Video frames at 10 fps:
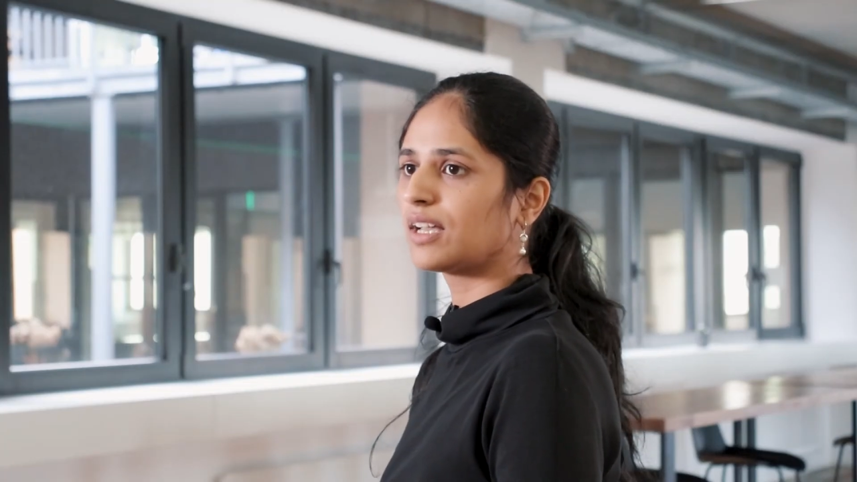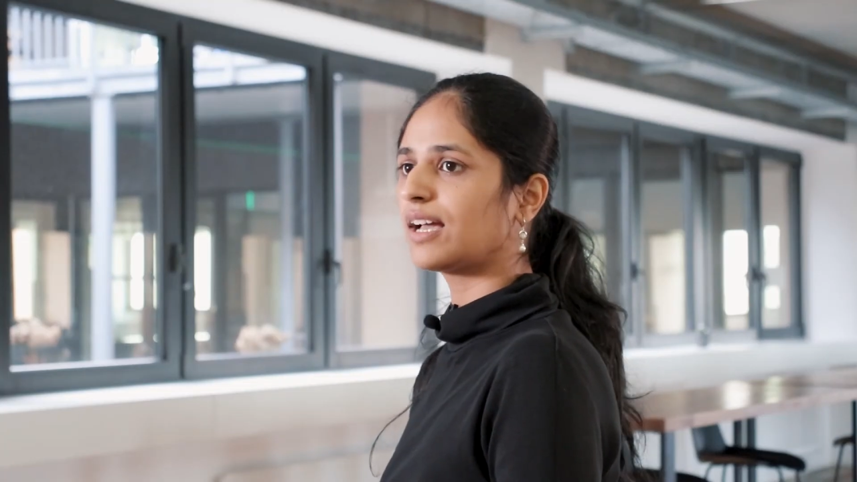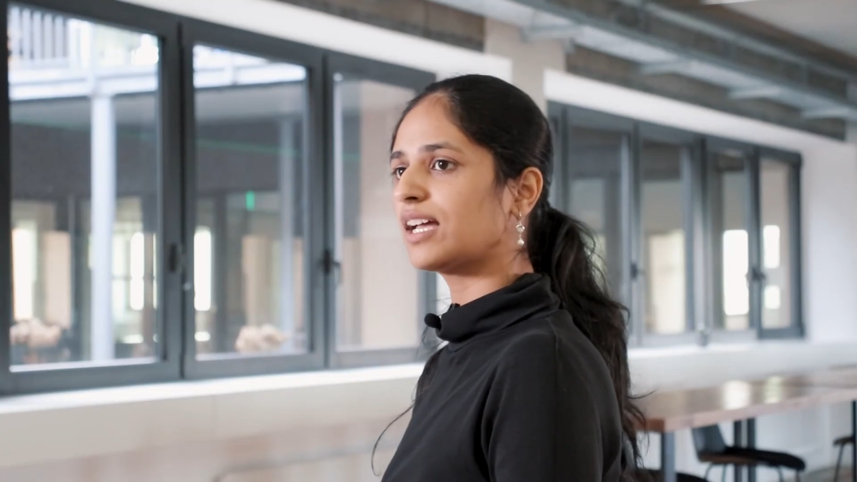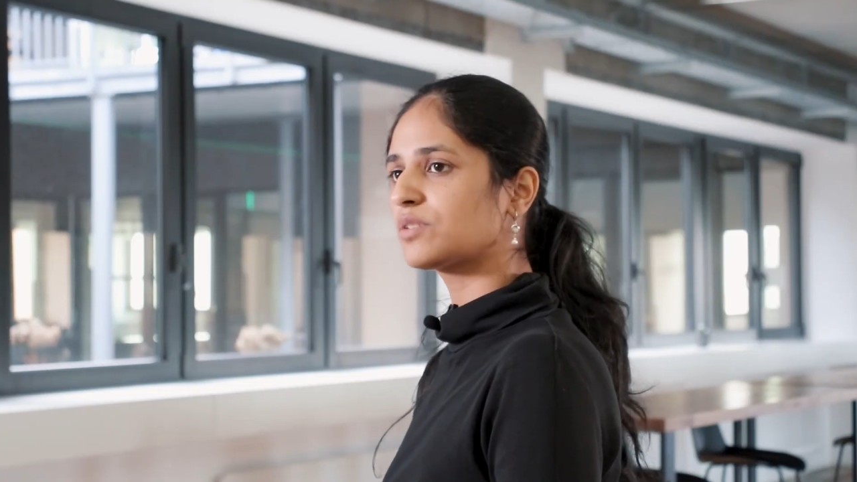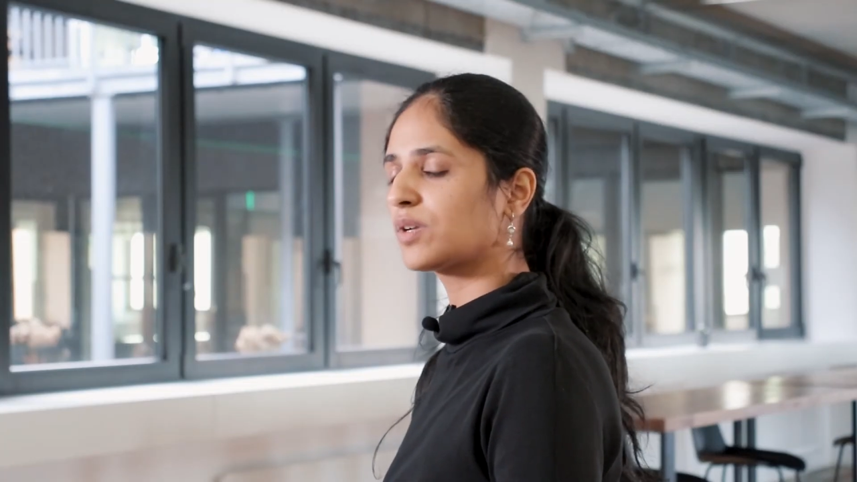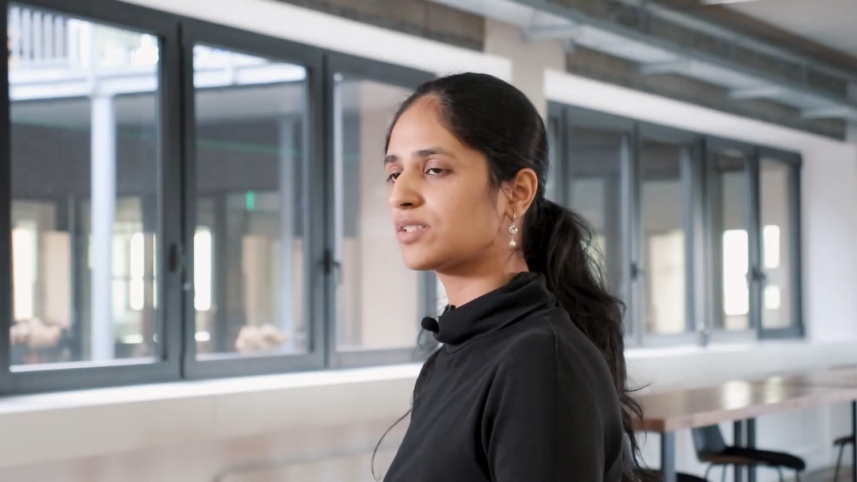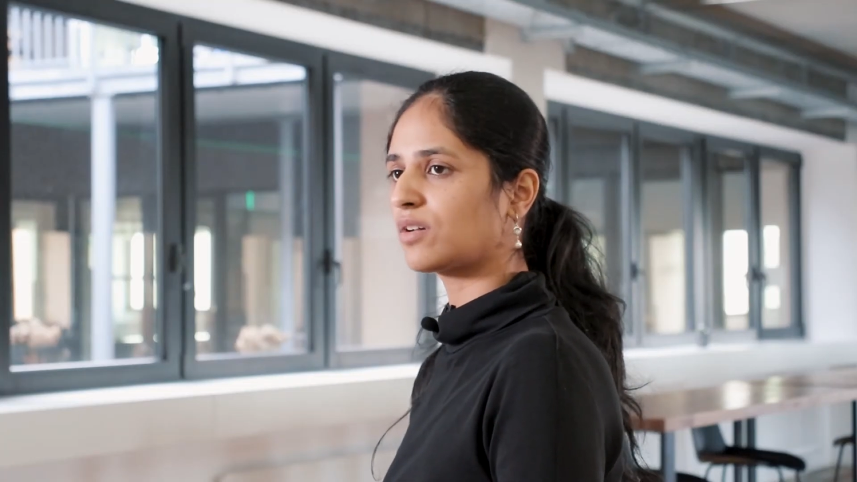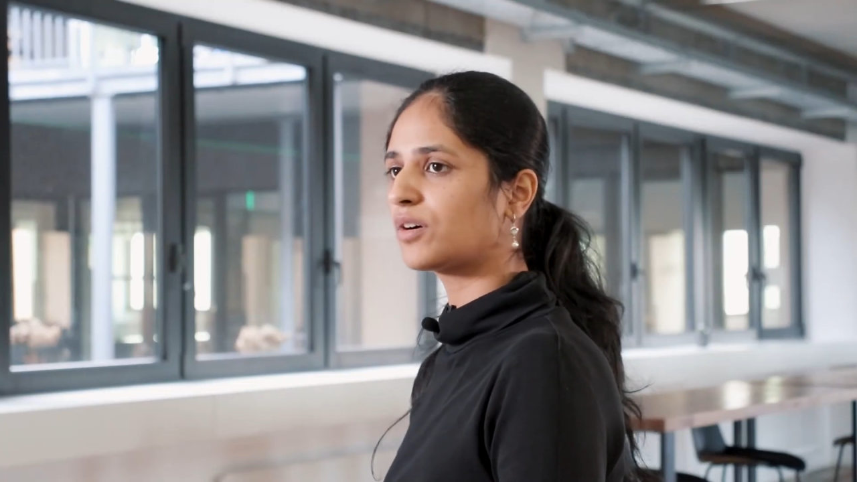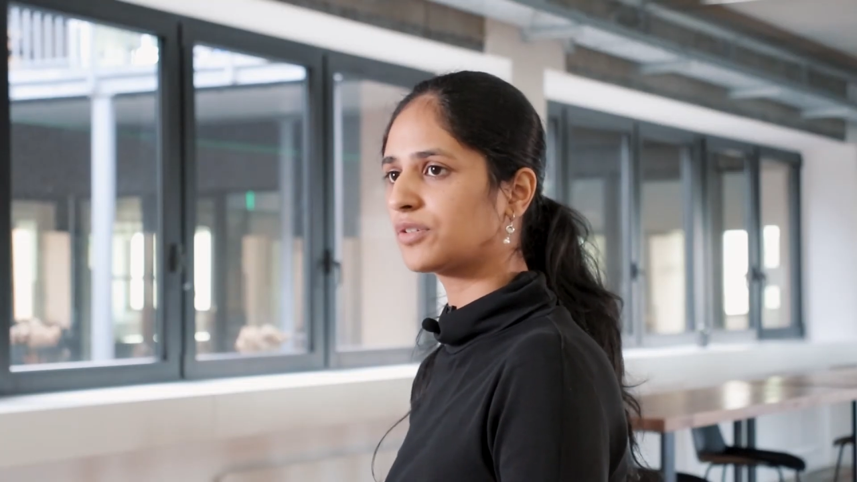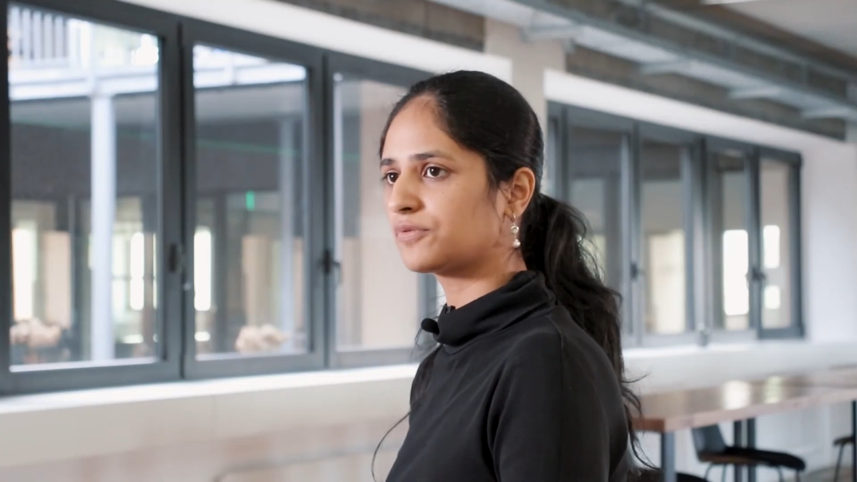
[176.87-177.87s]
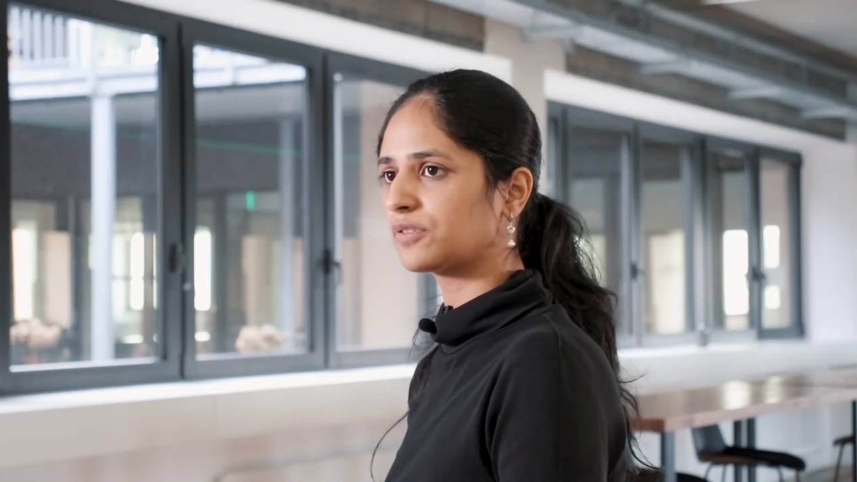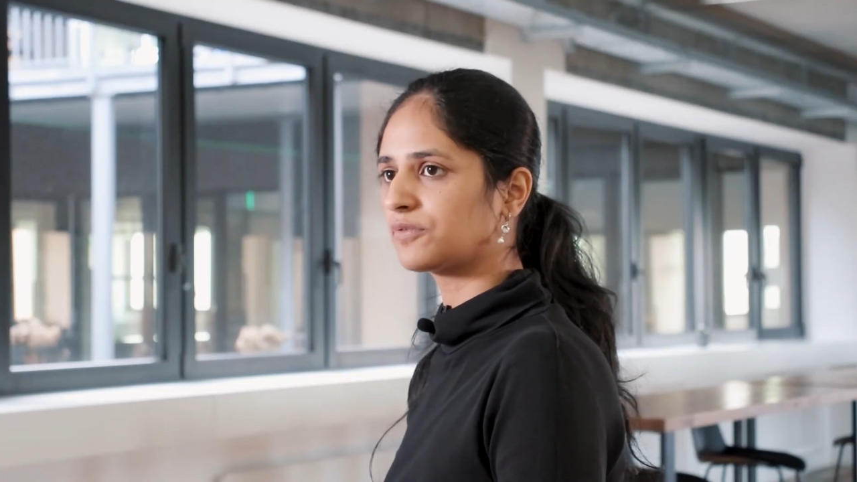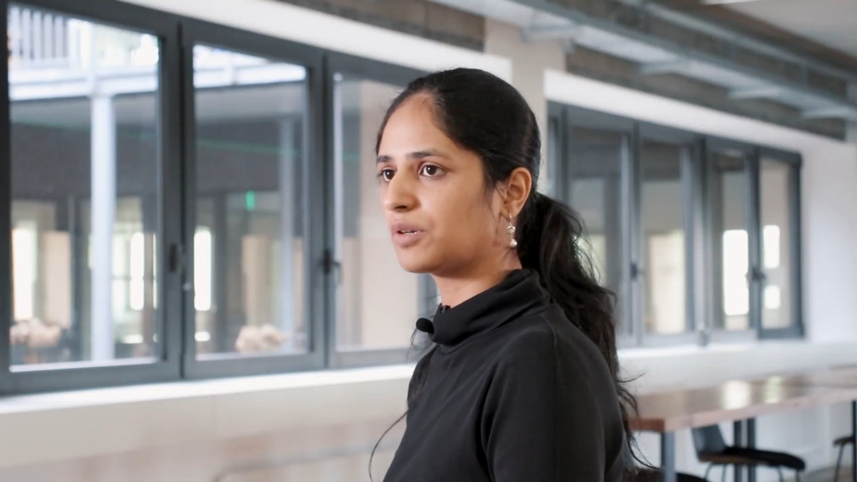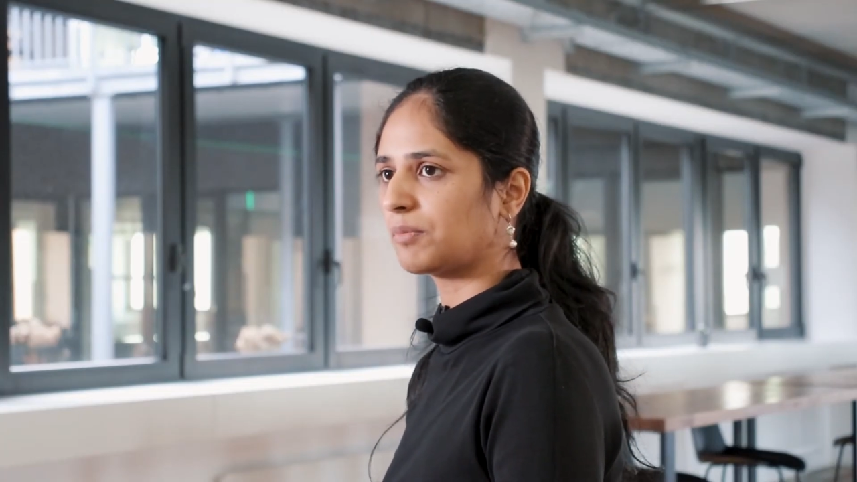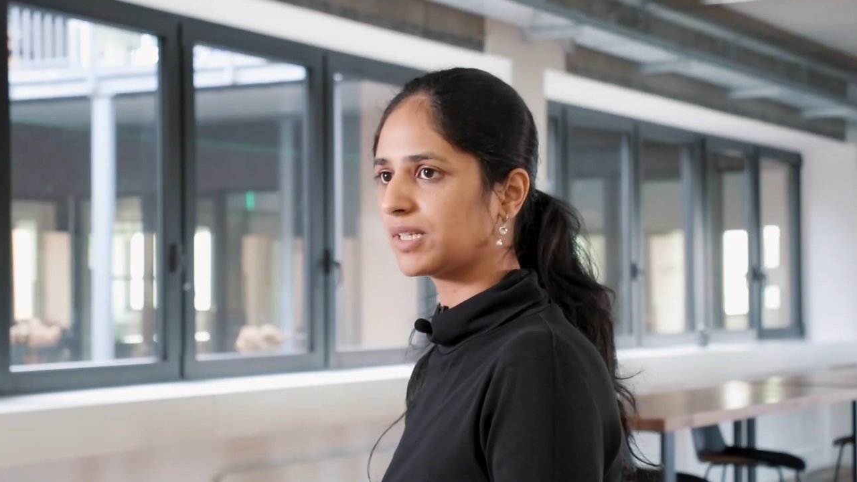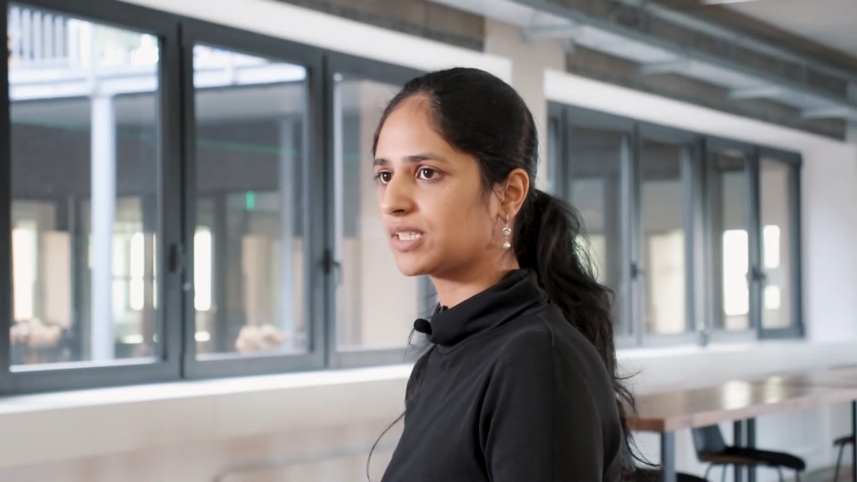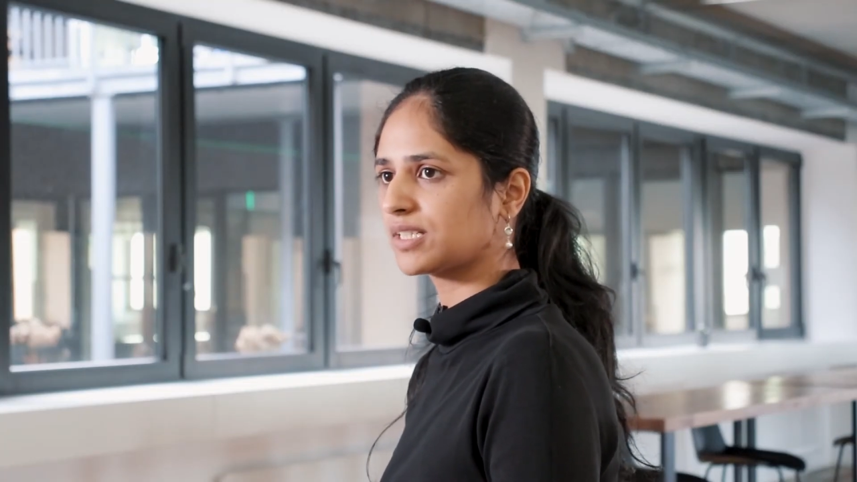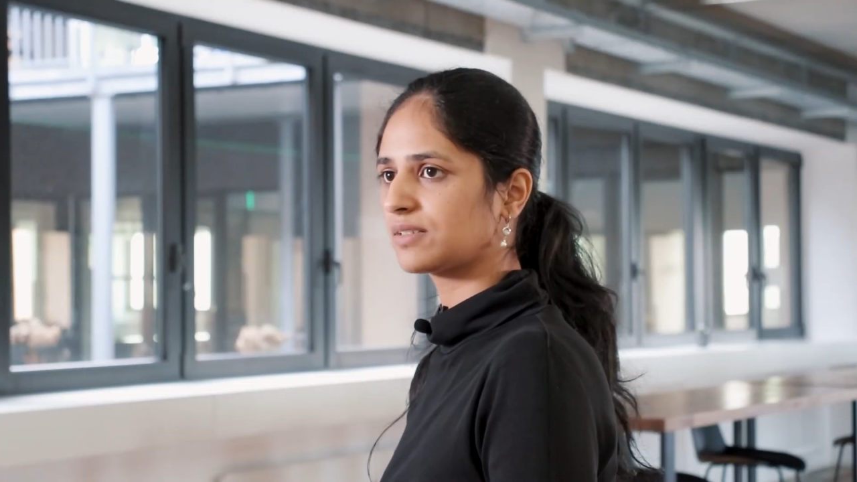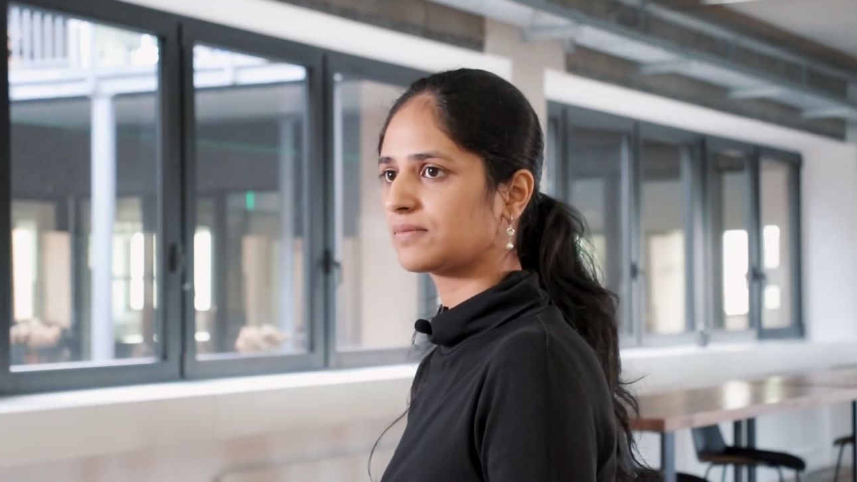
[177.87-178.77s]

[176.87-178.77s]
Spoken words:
as well as order fulfillment.